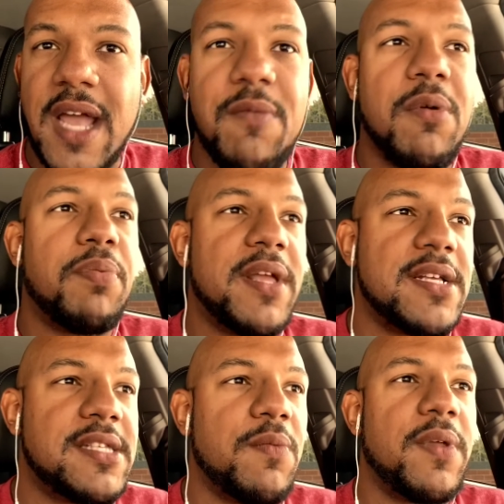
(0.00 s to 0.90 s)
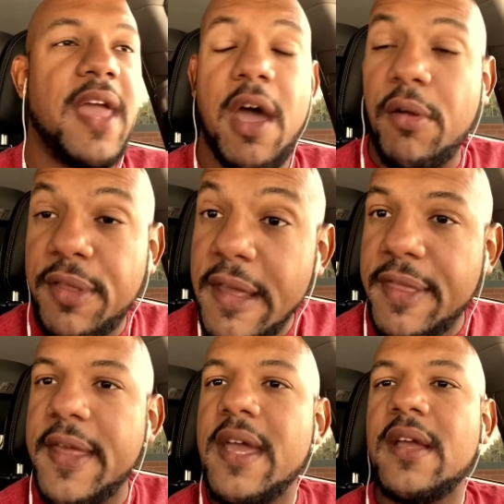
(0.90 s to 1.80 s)
and replaced it with healthy
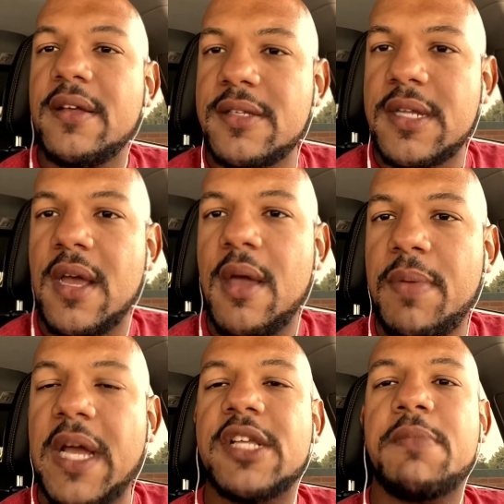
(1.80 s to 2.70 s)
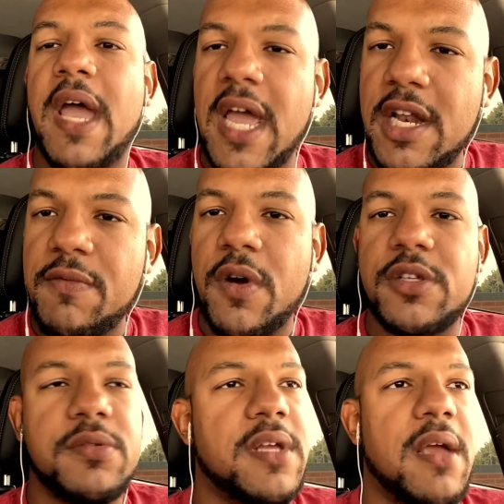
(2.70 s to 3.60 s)
things, because my inner voice
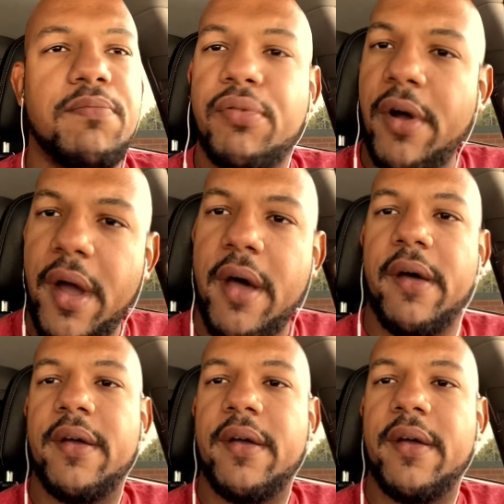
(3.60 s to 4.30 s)
was like, bruh,